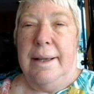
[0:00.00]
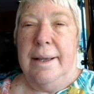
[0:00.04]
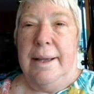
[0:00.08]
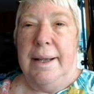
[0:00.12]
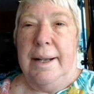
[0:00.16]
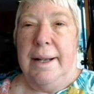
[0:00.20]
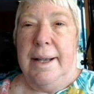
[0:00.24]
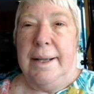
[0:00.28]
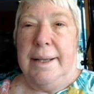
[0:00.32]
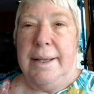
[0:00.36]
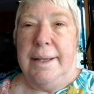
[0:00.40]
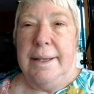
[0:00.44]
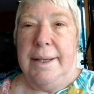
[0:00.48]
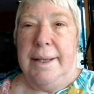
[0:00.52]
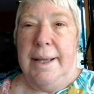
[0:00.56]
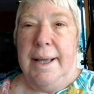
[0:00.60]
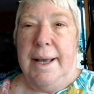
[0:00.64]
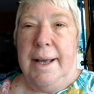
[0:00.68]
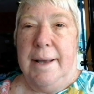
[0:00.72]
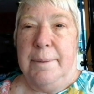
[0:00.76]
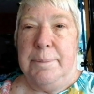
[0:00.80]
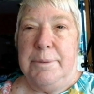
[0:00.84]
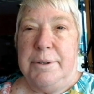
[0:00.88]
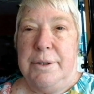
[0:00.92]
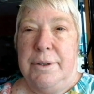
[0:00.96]
and I can
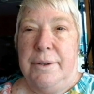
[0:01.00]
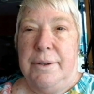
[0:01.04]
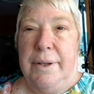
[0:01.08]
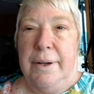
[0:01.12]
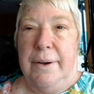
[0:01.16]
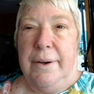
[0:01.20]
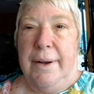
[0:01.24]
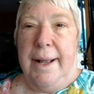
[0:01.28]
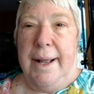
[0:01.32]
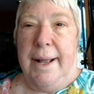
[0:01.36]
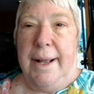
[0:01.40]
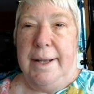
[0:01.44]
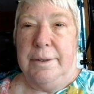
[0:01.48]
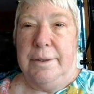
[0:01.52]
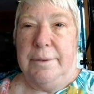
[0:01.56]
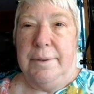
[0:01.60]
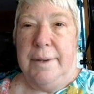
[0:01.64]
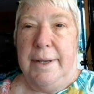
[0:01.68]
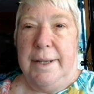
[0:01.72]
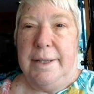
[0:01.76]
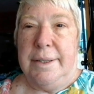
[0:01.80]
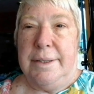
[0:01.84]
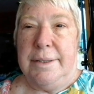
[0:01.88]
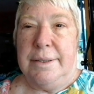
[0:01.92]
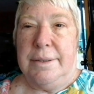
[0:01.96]
capture their
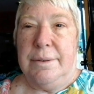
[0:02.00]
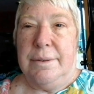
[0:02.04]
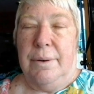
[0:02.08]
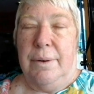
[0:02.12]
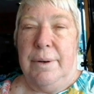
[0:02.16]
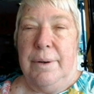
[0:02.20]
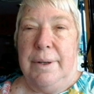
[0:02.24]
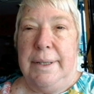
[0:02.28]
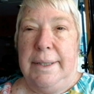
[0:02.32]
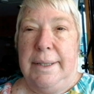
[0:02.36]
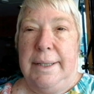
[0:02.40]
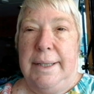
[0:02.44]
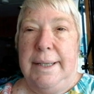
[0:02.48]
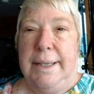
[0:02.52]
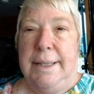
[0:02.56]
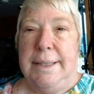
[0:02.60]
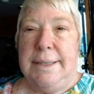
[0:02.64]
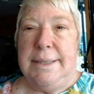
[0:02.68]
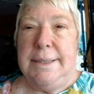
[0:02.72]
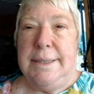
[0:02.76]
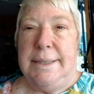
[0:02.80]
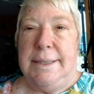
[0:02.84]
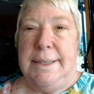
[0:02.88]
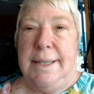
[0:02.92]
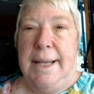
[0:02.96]
address, or at
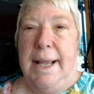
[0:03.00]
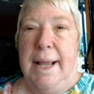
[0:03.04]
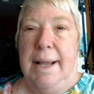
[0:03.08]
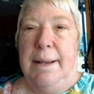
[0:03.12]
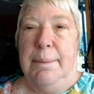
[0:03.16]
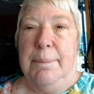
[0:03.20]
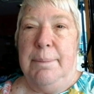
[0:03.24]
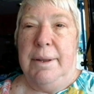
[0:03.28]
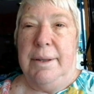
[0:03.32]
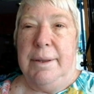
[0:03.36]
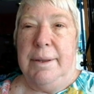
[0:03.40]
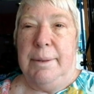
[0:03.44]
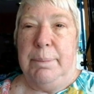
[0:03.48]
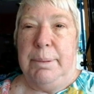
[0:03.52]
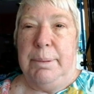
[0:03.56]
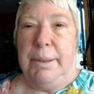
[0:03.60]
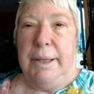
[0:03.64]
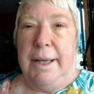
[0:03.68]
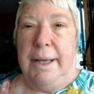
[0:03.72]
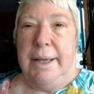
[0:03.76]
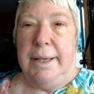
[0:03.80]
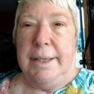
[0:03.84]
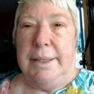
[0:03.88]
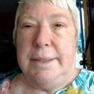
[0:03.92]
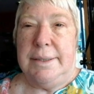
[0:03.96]
least the name of the
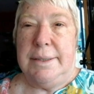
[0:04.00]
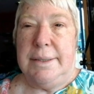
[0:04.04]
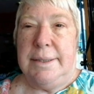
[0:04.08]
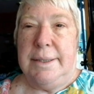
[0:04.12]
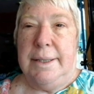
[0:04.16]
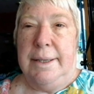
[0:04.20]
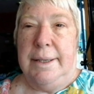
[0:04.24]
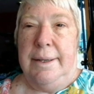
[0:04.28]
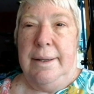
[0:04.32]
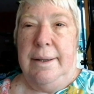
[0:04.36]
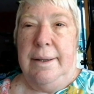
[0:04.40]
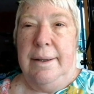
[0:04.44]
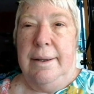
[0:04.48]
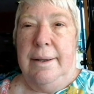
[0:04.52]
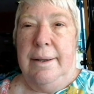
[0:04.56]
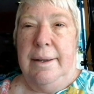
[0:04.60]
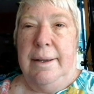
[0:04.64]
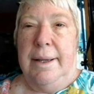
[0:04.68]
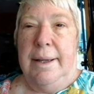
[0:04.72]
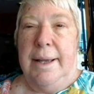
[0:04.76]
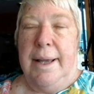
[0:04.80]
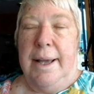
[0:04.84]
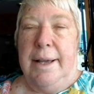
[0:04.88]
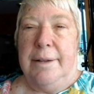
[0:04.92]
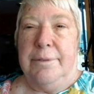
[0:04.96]
place,
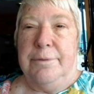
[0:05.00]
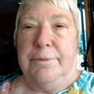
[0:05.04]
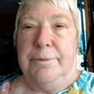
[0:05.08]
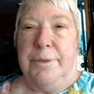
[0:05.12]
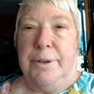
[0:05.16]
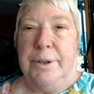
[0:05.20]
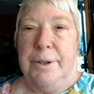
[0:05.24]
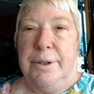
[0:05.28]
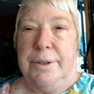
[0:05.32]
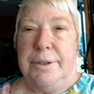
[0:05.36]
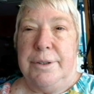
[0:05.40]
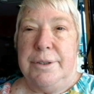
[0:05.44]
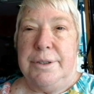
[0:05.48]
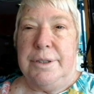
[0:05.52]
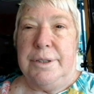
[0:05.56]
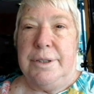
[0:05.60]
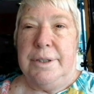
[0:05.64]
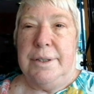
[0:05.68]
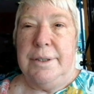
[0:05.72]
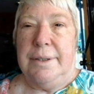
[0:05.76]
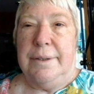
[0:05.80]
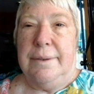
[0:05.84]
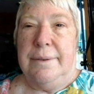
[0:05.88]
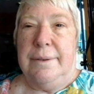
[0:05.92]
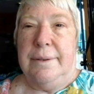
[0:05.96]
at first.
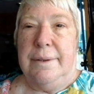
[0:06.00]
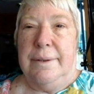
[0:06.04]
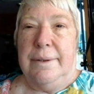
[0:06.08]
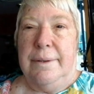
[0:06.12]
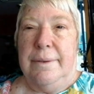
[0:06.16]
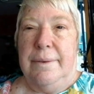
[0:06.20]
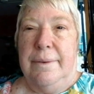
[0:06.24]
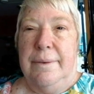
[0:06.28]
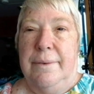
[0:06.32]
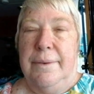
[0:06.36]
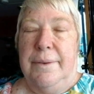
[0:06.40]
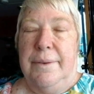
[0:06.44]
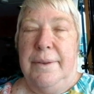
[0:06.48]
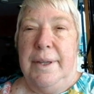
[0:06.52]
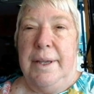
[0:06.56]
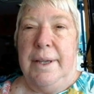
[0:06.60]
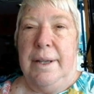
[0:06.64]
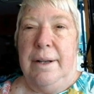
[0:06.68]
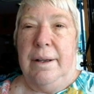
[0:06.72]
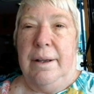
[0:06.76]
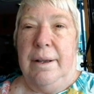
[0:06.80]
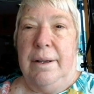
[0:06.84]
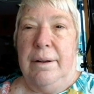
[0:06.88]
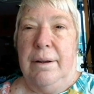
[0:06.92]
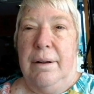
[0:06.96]

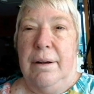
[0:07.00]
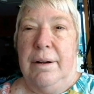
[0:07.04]
Then on